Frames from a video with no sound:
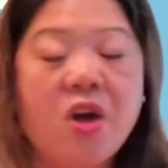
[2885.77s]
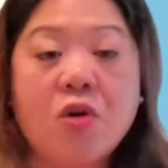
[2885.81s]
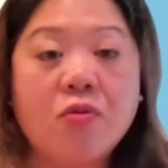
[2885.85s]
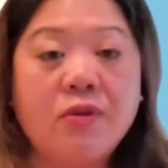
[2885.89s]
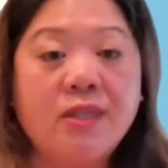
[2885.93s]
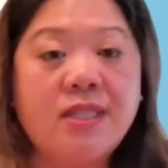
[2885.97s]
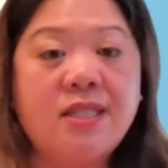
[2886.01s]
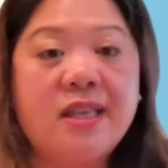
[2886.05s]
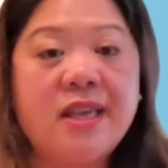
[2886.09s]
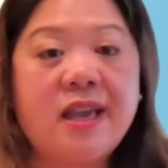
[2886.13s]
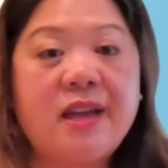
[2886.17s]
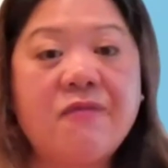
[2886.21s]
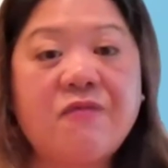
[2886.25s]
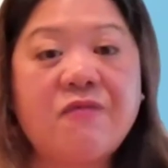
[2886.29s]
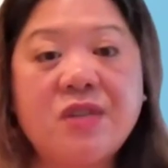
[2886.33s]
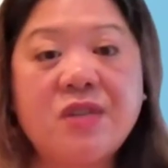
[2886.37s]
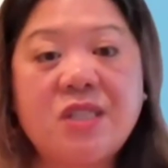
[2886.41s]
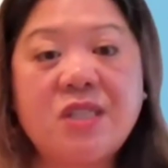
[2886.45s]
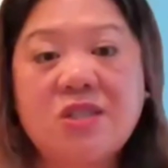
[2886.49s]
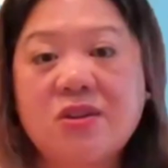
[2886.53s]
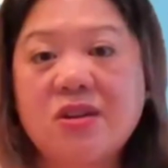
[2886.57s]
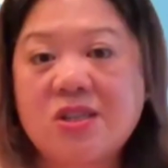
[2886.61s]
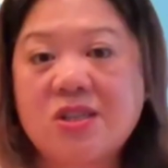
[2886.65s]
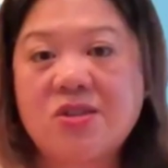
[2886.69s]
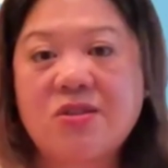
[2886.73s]
What's the
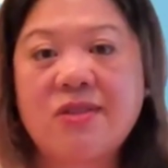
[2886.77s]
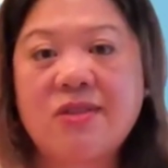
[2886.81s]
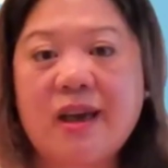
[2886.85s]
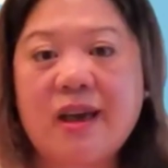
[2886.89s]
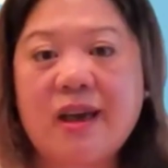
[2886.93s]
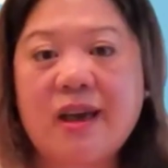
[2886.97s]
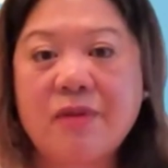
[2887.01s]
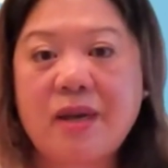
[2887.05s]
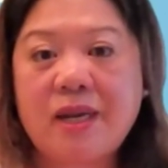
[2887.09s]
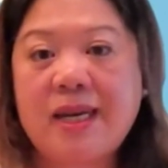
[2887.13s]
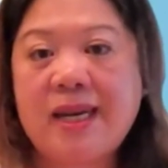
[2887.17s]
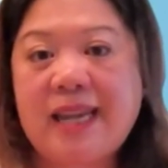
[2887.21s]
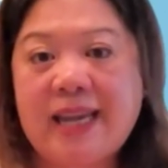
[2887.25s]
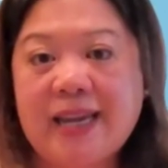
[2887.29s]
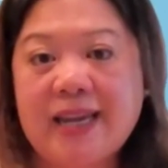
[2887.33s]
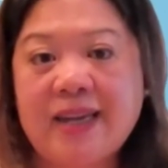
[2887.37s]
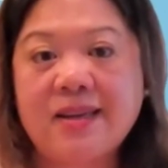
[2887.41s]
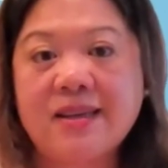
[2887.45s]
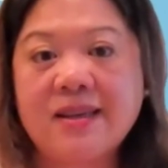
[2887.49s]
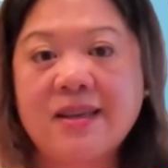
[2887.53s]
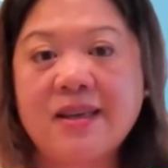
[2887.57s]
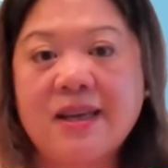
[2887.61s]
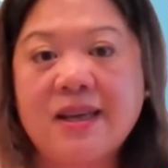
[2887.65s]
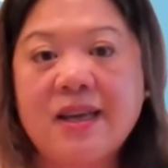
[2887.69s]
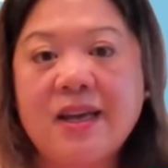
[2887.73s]
infrastructure that we
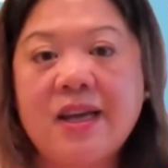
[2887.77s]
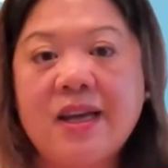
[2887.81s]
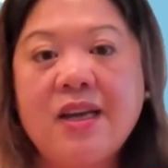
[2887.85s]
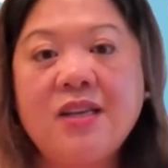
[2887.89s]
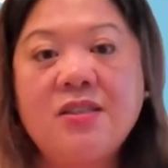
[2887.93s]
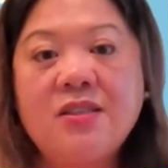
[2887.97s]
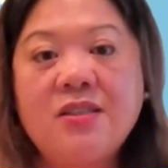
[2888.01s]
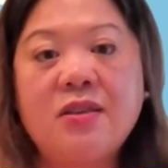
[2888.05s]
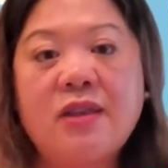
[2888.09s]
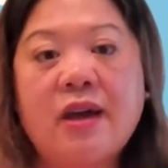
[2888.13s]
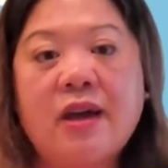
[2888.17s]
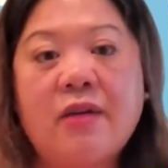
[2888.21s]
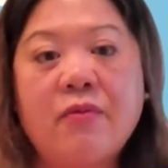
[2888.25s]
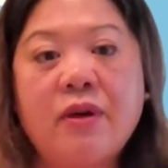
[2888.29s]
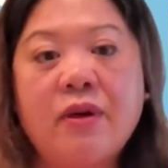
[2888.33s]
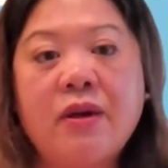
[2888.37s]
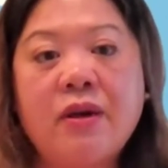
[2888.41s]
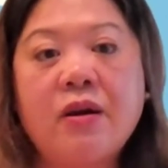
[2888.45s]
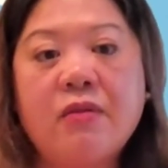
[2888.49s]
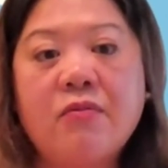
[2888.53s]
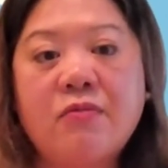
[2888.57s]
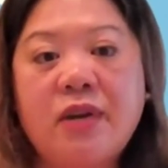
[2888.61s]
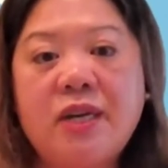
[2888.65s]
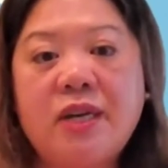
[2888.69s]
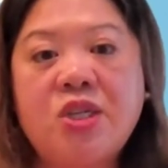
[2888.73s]
need so that
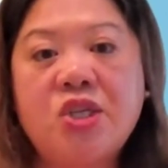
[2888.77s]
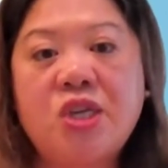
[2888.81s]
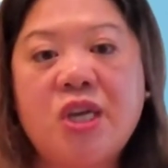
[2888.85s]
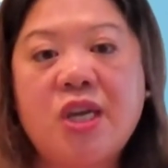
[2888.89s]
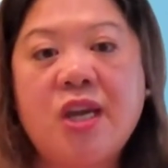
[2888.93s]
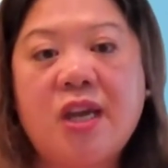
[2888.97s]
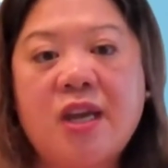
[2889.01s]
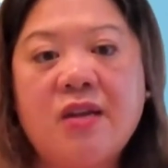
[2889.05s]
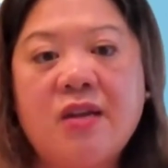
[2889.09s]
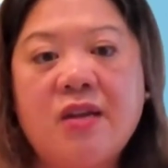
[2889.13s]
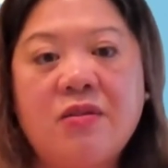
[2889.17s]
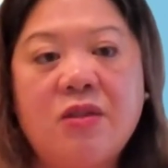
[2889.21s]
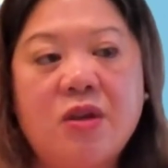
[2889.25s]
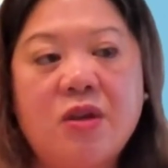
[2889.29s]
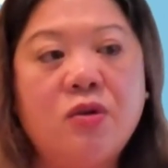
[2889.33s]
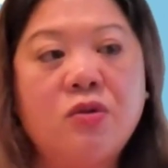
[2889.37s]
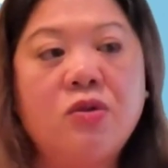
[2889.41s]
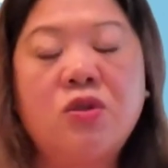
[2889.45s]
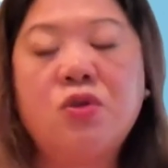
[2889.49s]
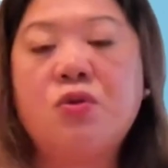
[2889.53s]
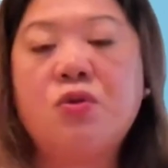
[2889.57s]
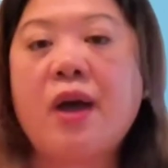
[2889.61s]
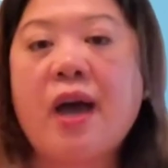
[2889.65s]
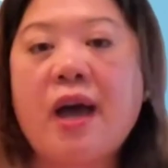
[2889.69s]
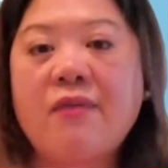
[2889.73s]
we are reaching
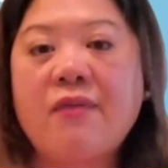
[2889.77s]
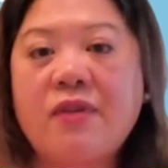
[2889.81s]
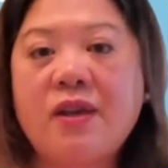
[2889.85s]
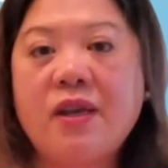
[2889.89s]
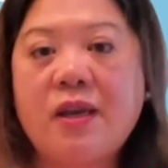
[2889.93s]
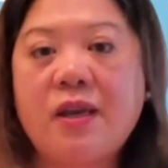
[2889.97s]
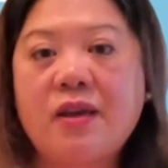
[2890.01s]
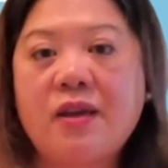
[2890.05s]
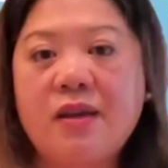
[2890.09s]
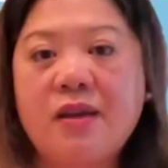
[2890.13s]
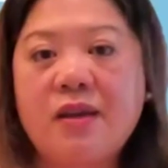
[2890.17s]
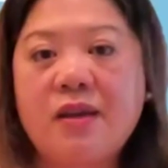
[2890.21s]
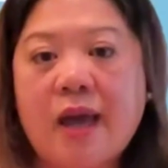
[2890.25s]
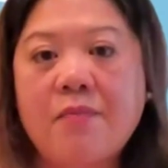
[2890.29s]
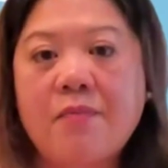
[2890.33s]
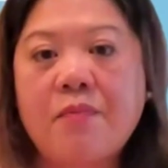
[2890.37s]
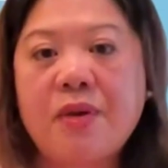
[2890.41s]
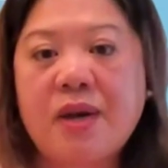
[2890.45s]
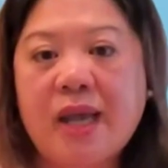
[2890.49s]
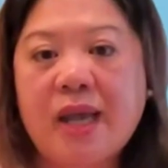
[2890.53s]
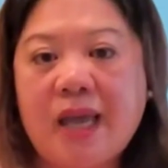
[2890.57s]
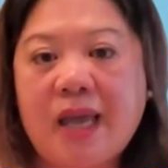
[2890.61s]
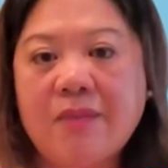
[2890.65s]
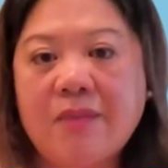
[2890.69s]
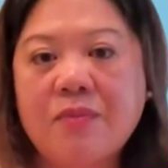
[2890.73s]
those who haven't yet
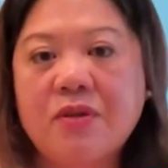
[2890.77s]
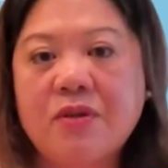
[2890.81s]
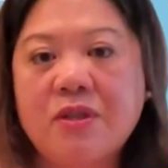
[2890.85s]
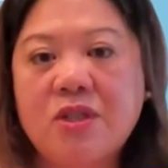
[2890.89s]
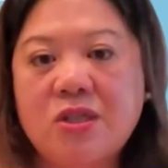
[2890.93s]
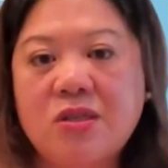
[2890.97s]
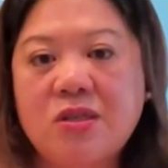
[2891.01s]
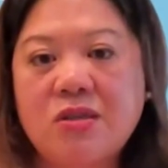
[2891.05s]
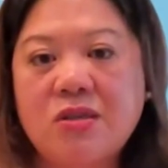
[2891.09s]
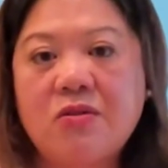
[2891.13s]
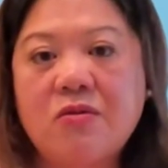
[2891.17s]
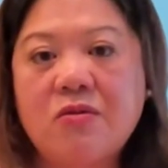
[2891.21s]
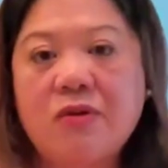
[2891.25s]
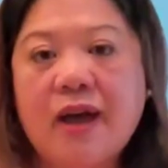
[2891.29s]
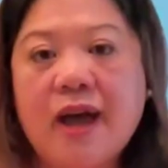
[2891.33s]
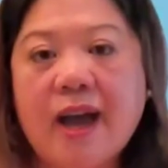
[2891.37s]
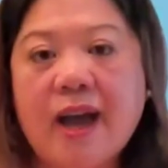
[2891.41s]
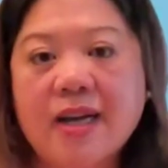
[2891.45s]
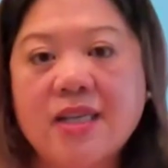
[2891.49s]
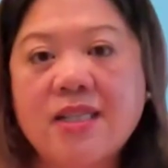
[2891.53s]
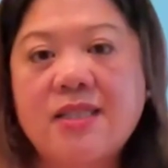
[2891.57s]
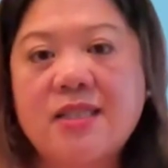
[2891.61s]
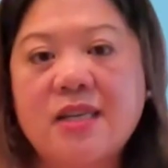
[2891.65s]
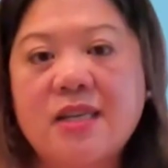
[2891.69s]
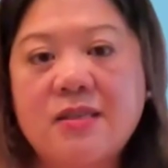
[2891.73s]
been able to
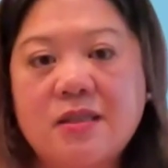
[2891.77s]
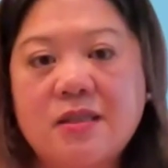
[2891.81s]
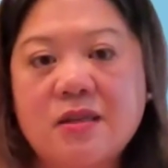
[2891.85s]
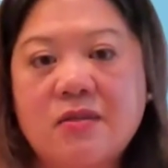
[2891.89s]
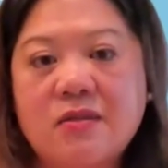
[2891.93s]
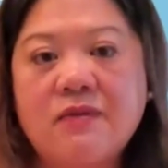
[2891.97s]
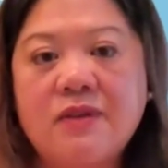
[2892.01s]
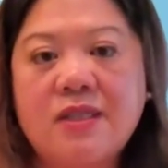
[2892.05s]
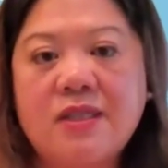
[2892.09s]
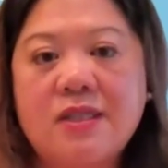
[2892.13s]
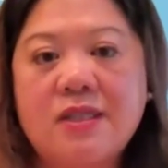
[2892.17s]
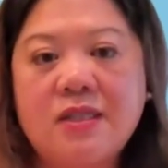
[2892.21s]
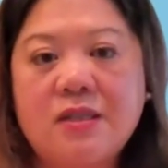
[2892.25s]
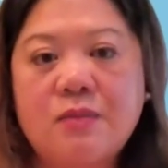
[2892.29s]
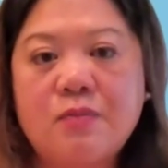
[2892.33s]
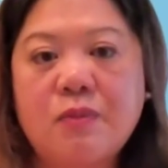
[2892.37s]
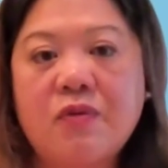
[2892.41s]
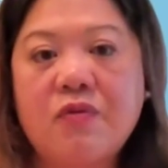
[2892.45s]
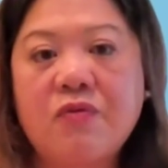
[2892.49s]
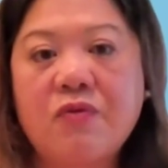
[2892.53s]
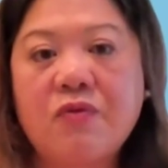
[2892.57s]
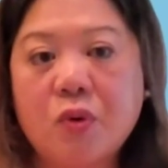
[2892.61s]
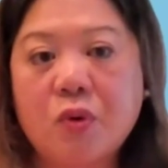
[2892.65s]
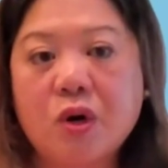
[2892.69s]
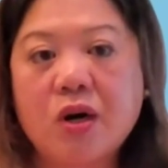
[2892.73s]
access services
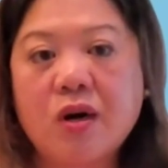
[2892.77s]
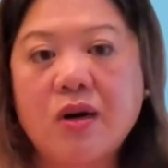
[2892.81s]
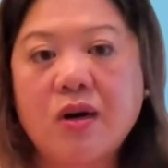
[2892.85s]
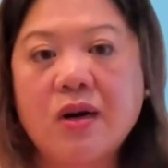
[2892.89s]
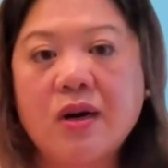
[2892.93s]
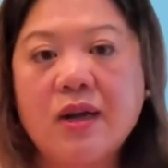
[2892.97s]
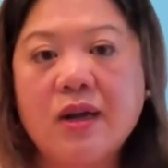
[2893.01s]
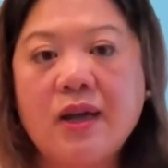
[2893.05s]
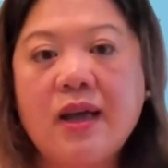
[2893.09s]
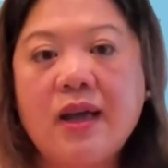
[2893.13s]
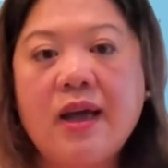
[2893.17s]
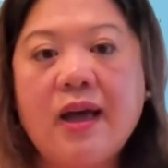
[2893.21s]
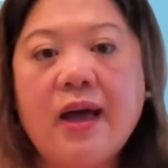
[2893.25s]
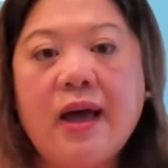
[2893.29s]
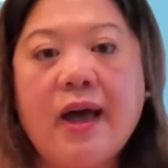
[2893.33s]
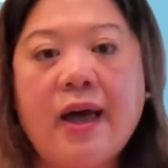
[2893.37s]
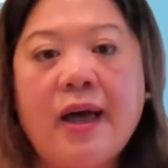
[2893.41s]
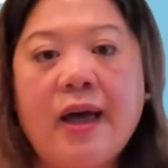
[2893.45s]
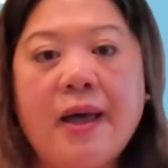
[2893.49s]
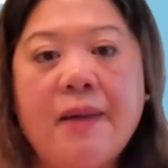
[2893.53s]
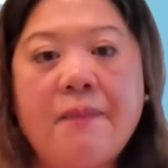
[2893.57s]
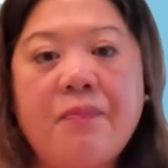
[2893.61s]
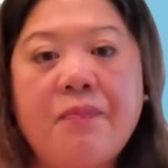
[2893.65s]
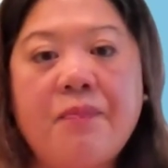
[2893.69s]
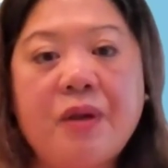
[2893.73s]
before?
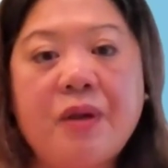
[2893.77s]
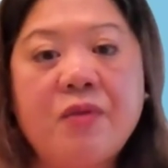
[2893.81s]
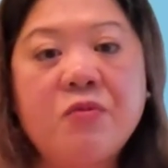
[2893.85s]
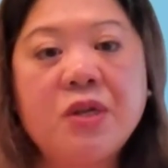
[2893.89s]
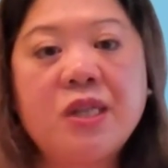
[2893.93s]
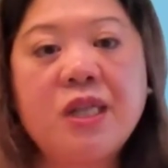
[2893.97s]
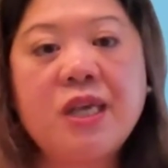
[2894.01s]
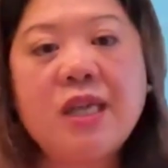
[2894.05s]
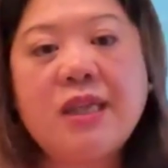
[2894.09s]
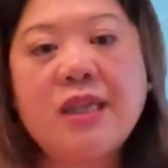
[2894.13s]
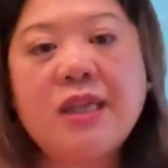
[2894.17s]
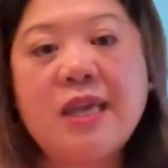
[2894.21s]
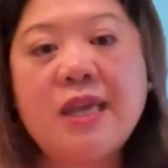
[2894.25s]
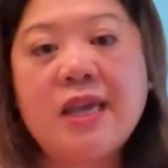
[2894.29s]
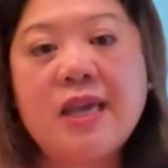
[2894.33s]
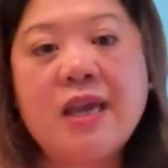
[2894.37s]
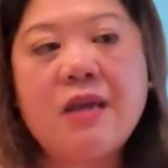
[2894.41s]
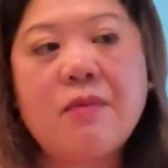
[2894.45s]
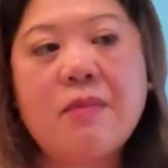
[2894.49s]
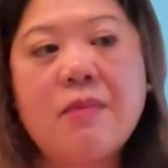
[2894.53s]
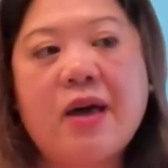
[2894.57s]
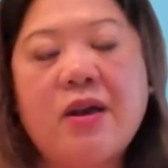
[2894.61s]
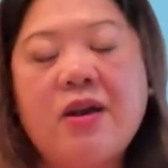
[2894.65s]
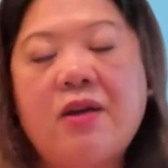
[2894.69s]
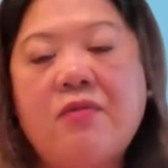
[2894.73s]
And really
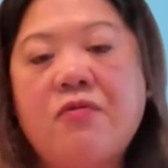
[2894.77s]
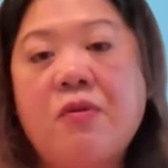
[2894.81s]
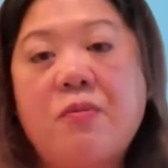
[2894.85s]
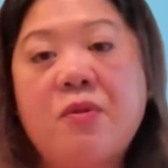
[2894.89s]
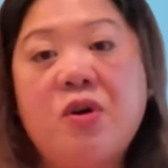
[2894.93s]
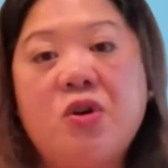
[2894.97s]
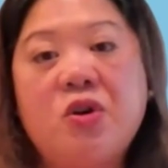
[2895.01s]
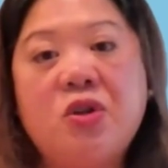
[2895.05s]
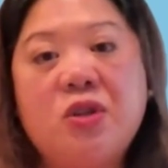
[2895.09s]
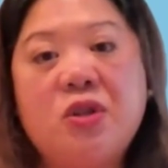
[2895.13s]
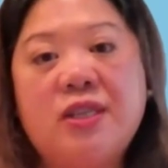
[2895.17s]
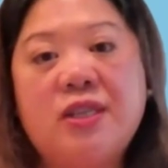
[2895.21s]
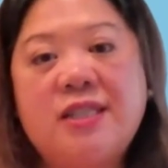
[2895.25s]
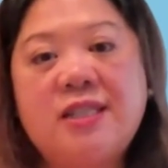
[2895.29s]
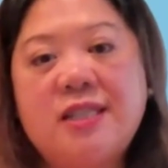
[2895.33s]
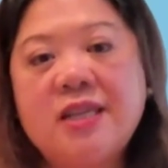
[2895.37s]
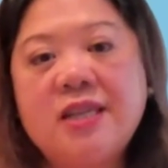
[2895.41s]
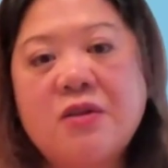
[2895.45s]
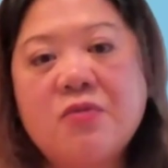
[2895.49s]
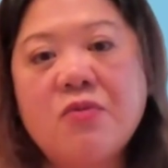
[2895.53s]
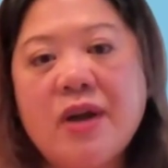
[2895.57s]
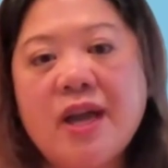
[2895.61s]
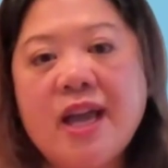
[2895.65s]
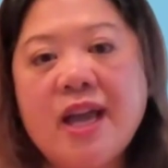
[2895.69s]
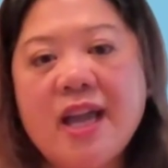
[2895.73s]
thinking about it from a
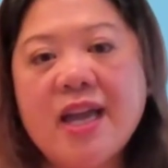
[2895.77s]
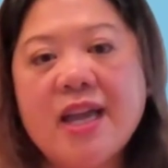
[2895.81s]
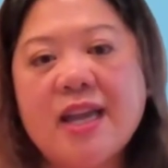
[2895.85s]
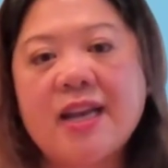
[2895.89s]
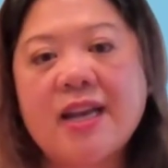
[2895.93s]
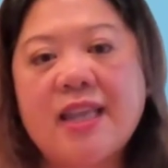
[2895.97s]
holistic way.